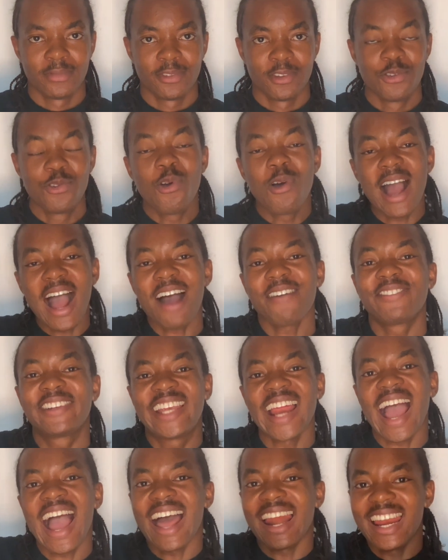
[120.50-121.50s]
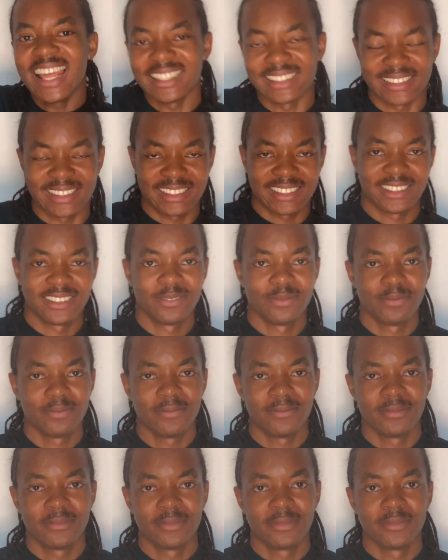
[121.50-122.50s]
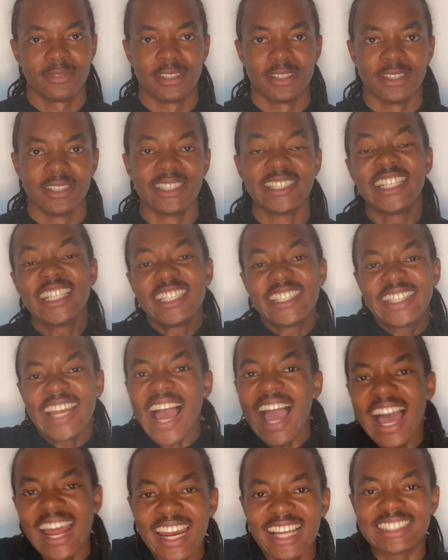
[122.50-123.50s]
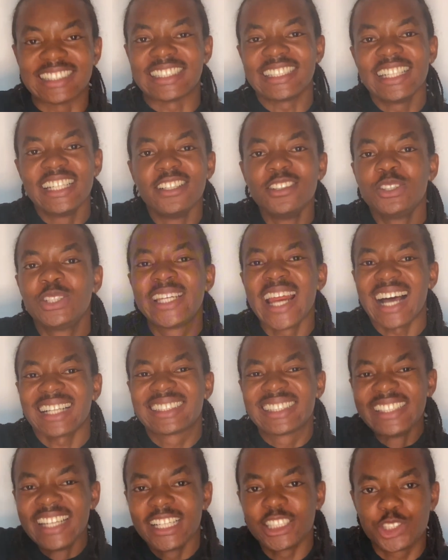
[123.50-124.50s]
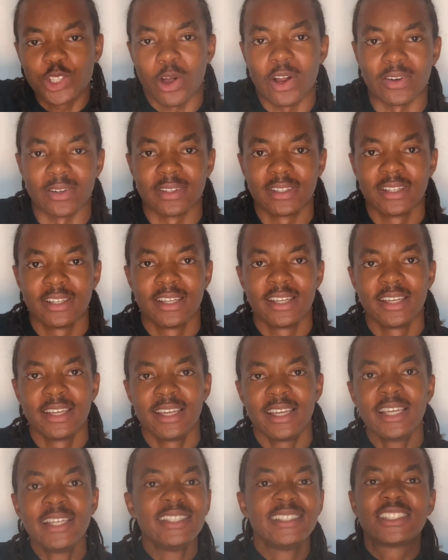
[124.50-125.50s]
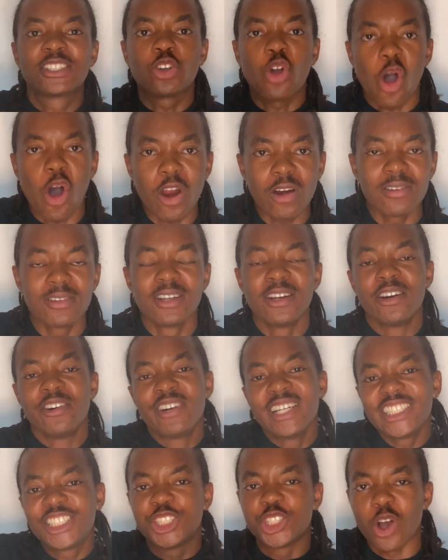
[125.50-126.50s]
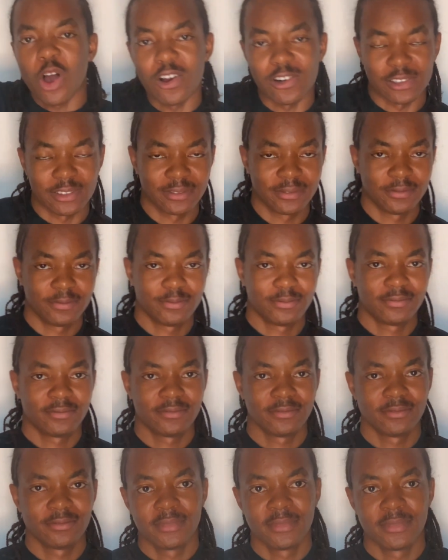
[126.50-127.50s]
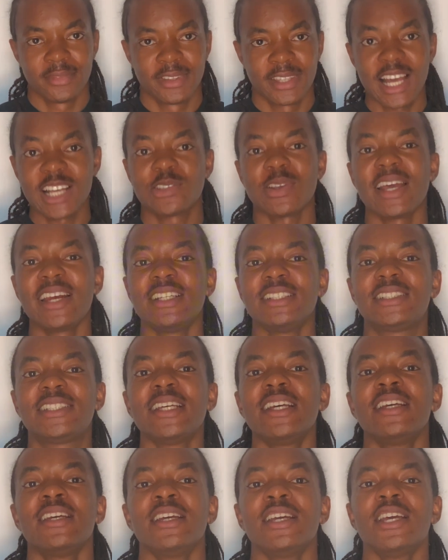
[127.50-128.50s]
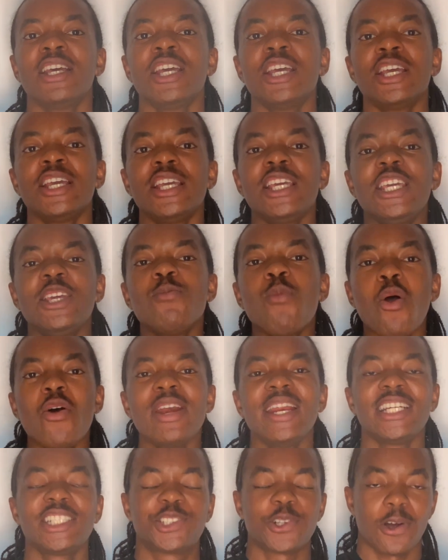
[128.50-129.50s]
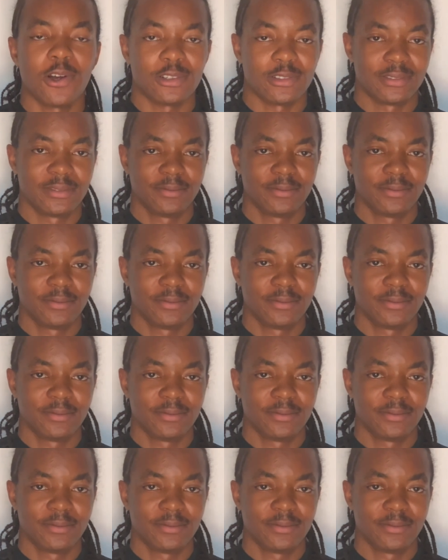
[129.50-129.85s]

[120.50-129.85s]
you have dialects. The dialects in that nation is called region. That's why they say Igbo nation,